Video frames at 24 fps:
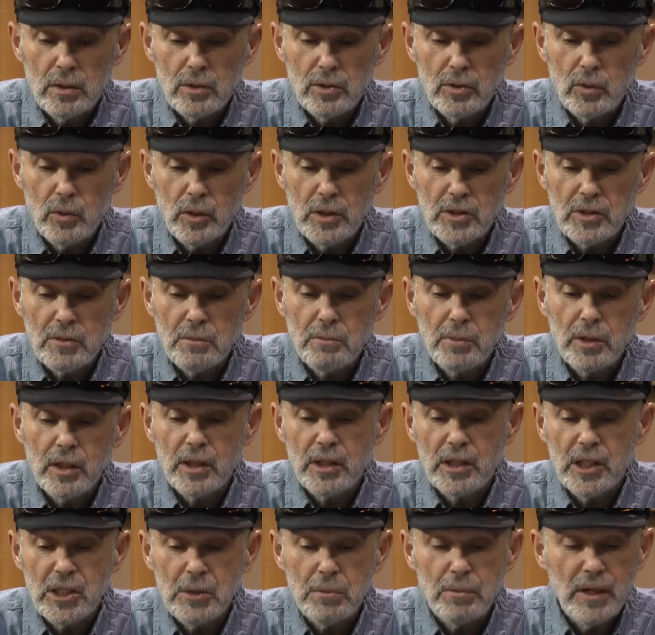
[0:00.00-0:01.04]
to one's
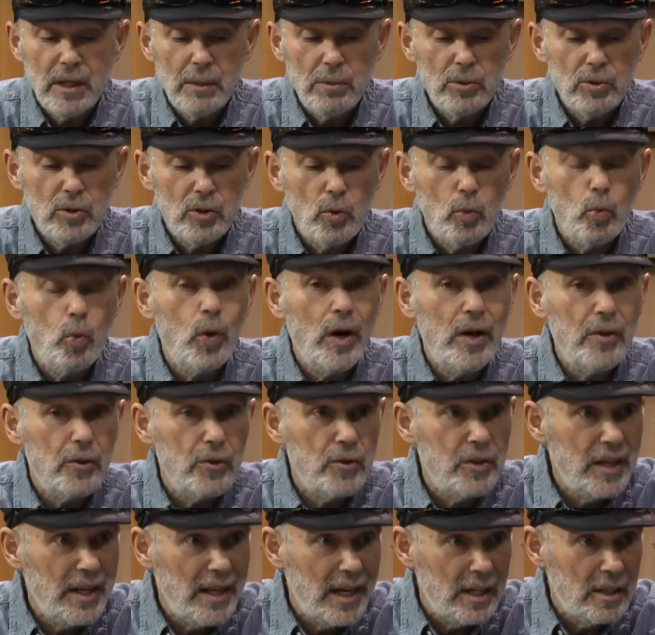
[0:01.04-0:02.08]
ability to be able to weather
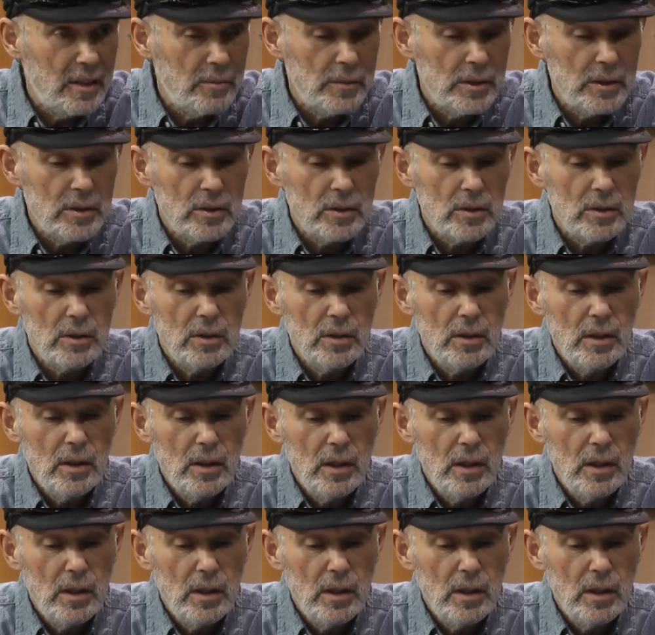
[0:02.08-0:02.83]
the elements.